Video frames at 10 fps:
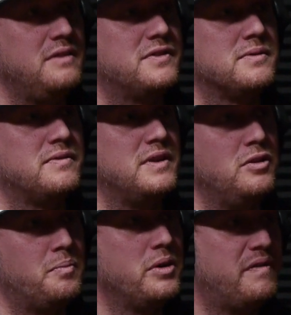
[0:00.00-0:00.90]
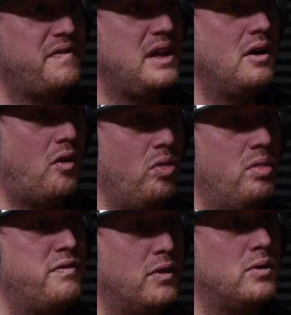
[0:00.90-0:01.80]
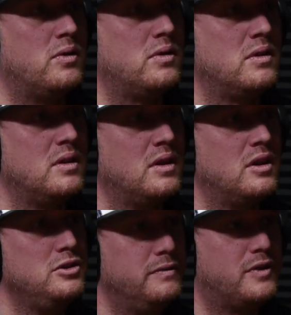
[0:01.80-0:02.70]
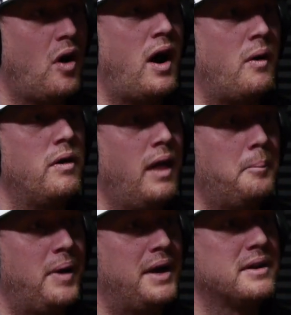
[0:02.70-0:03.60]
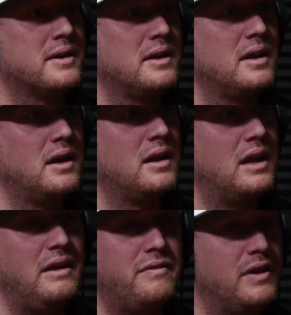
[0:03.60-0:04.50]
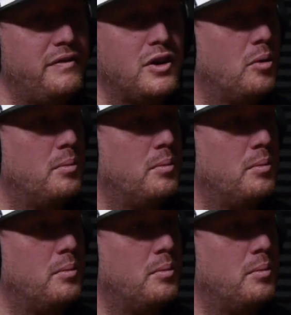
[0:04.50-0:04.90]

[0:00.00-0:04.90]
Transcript: something. You've put your feet on the floor. You've got out of that bed. Even if you come